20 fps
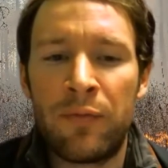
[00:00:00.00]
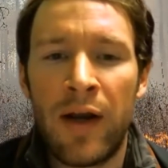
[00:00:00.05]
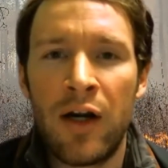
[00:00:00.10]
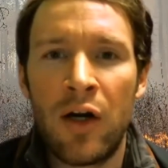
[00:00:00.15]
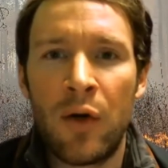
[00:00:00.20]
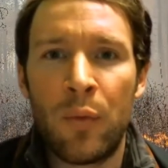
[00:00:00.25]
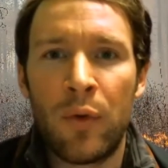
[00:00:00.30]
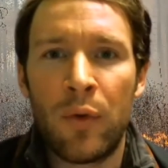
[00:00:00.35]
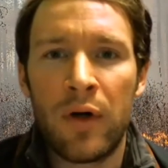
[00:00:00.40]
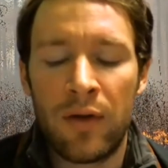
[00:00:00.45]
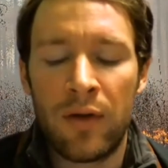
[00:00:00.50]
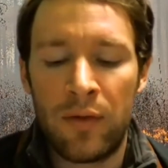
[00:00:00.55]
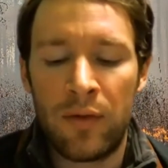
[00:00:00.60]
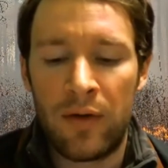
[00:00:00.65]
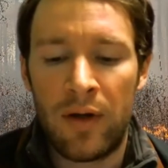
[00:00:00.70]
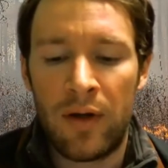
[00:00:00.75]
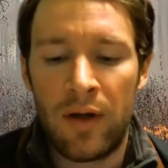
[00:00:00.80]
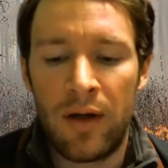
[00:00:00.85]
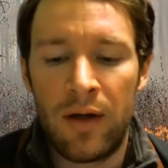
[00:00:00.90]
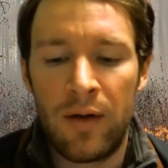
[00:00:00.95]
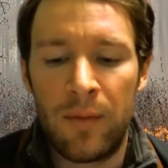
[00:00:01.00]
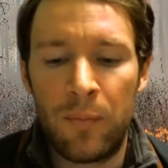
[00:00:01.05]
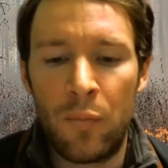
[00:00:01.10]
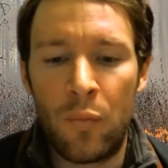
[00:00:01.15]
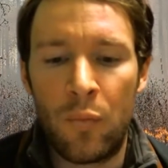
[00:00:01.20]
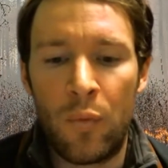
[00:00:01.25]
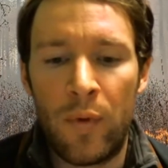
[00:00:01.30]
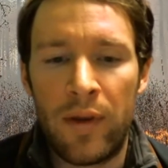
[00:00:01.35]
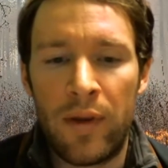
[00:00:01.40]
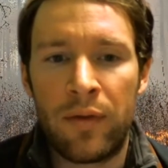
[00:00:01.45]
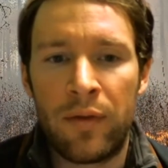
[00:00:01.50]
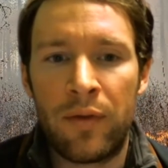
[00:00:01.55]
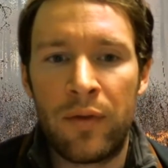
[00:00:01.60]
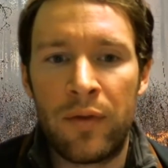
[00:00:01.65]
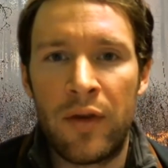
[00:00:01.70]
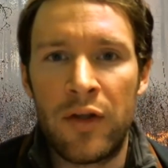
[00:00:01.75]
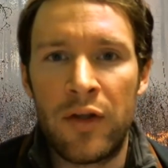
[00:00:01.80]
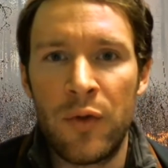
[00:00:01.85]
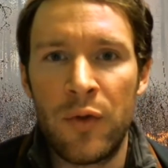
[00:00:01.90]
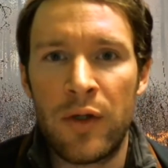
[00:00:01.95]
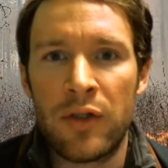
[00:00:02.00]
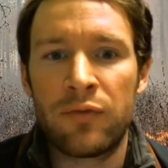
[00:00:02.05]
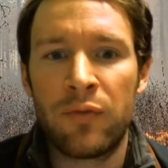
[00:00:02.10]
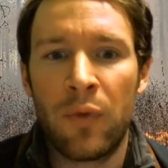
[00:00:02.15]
firework with the U.S.